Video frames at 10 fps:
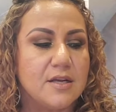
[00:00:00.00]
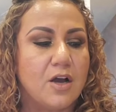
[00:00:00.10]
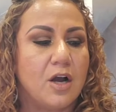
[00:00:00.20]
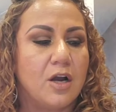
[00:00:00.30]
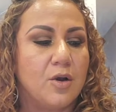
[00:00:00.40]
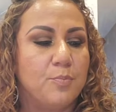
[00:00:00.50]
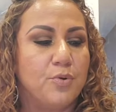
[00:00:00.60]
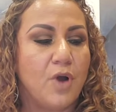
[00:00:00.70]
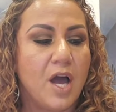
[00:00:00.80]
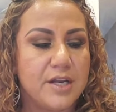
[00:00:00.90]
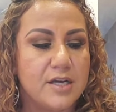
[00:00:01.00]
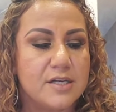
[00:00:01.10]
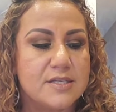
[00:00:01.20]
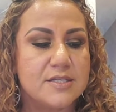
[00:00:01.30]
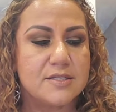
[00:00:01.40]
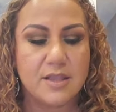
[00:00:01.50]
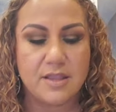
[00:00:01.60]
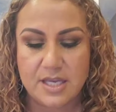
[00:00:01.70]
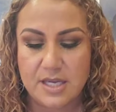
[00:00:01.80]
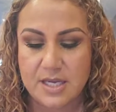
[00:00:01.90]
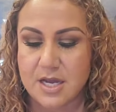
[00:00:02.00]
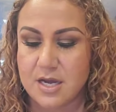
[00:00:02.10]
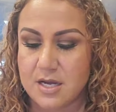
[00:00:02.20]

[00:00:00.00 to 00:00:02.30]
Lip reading: our products, the